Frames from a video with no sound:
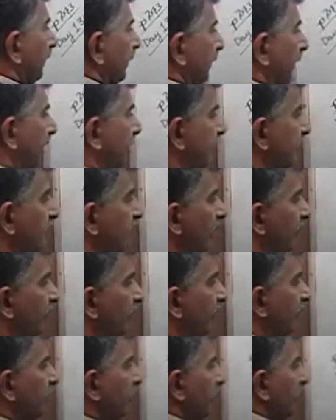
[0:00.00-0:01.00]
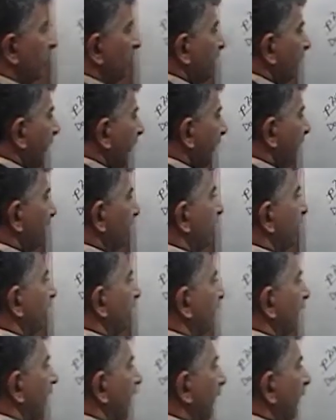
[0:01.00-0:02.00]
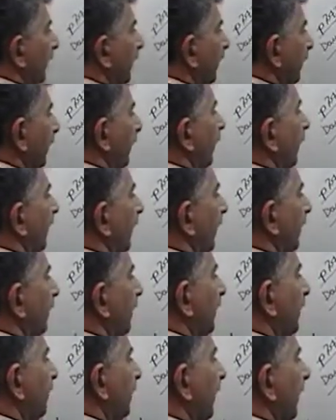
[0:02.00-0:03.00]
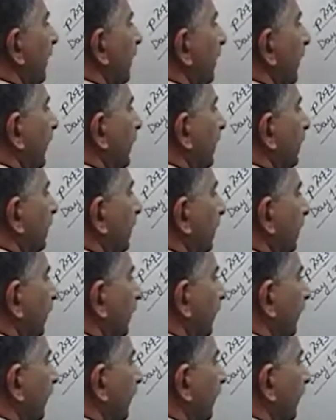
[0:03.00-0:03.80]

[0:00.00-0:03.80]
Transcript: take this absolute value of x and multiply it by 2?